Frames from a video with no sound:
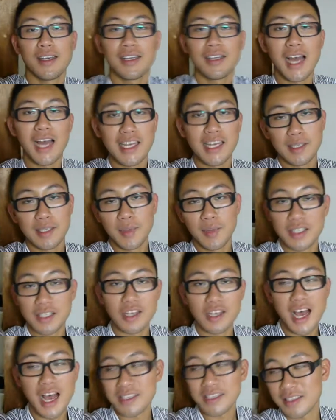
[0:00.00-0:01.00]
Guys, I'm
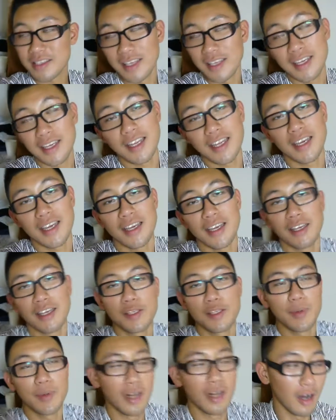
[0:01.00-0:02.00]
exhausted.
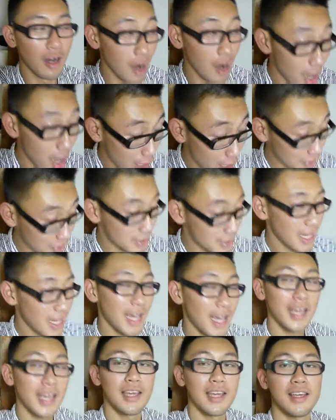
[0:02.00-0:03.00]
It's been a long
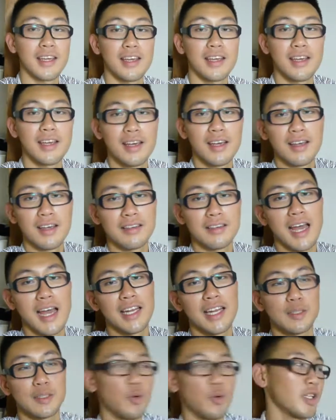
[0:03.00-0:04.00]
day.
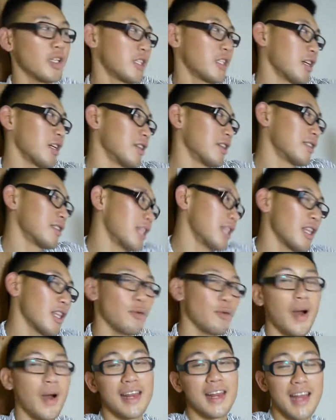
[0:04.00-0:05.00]
Danny's brushing his teeth
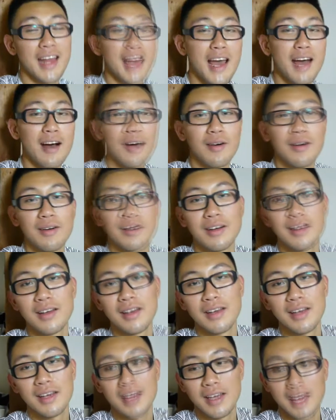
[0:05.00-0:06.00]
right now.
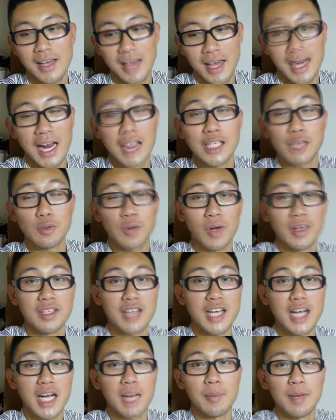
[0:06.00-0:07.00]
And I just want to
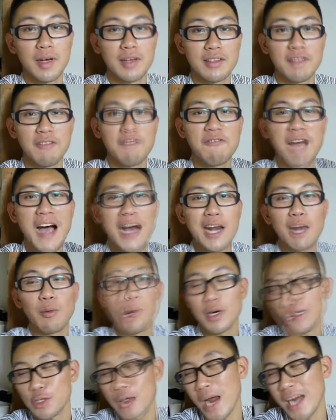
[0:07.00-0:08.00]
talk about the final
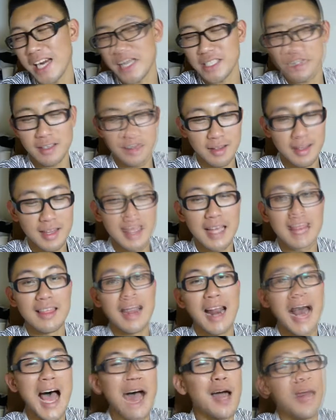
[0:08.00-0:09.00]
attraction of the day
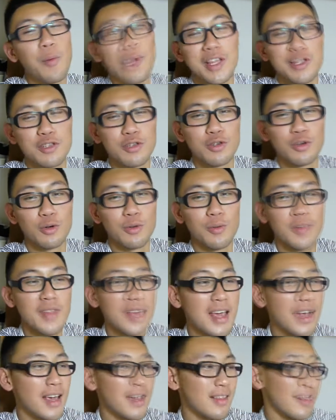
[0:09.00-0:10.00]
that I went to
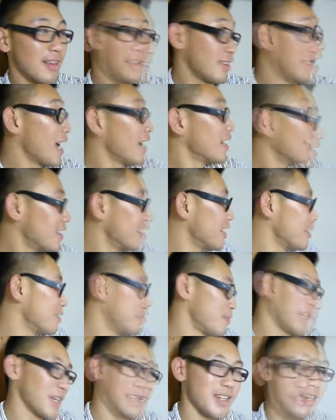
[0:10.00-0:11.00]
that Danny
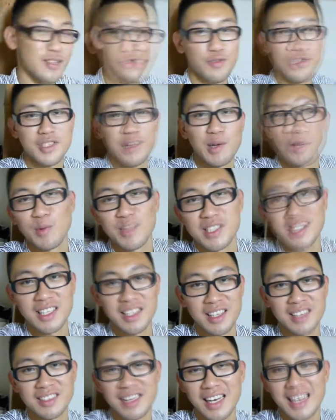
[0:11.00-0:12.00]
didn't because for some reason
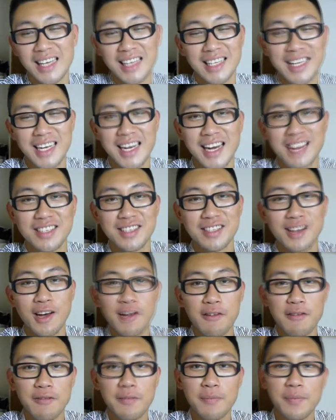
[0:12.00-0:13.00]
doesn't like that kind of
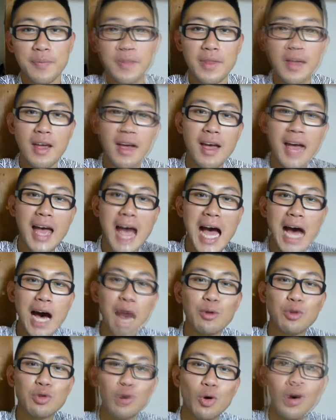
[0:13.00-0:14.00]
stuff.
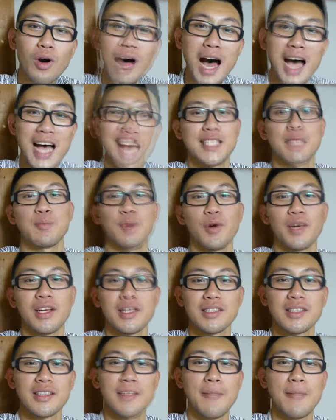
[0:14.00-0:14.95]
Outdoor hot springs.